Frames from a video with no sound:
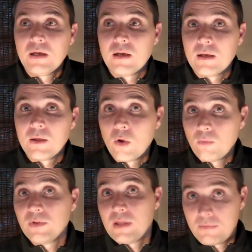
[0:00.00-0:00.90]
uh, and
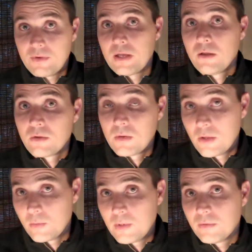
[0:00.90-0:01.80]
hopefully, they find other
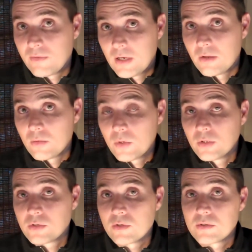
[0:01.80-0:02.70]
other people find other
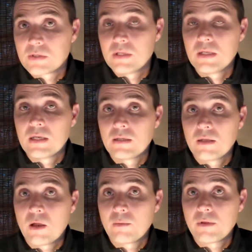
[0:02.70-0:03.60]
realtors in the end
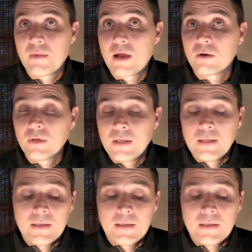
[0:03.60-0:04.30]
to help them out